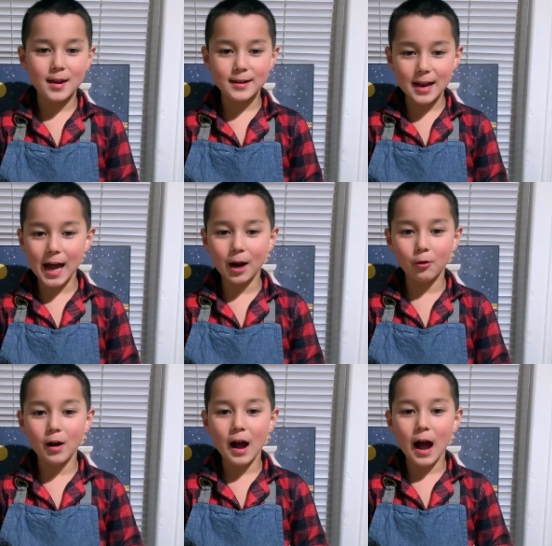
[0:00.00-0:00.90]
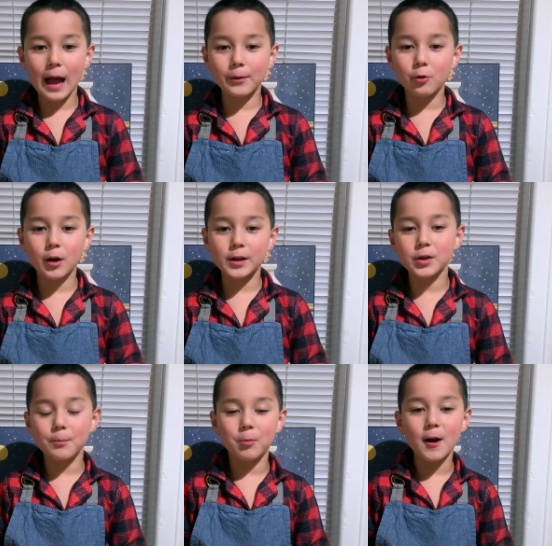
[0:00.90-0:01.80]
Now, I'm going
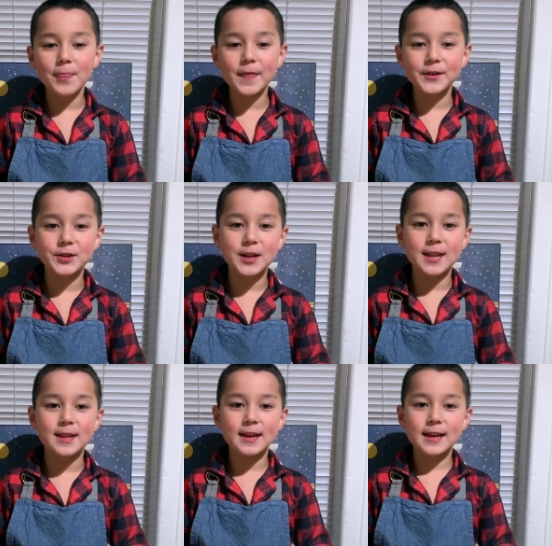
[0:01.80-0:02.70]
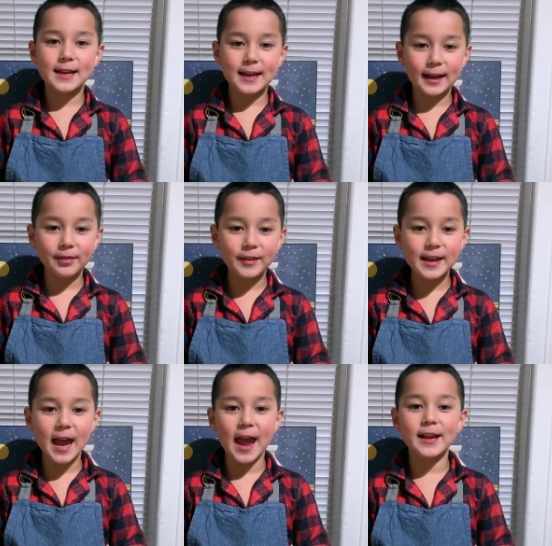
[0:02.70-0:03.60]
to put the cheese in
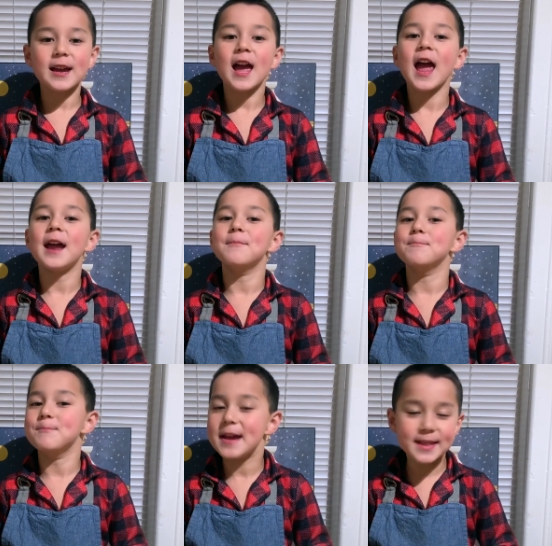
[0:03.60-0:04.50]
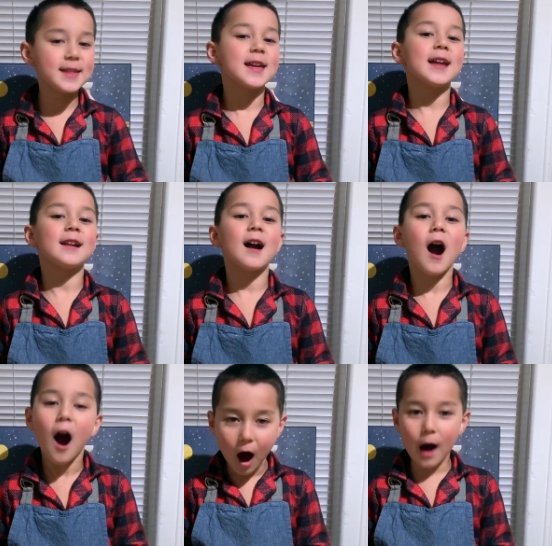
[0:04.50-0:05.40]
the egg and mix it
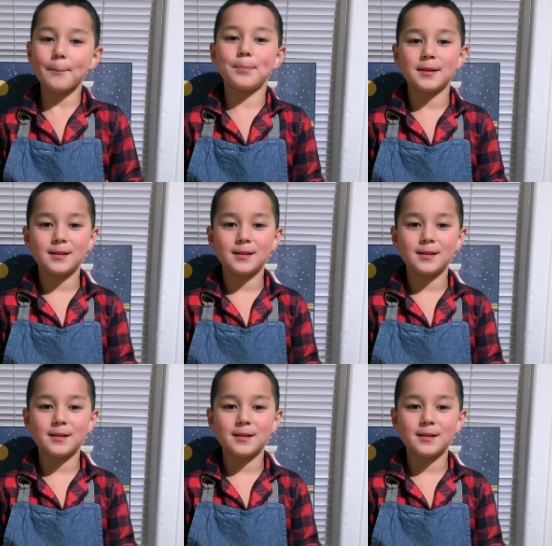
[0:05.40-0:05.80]
up.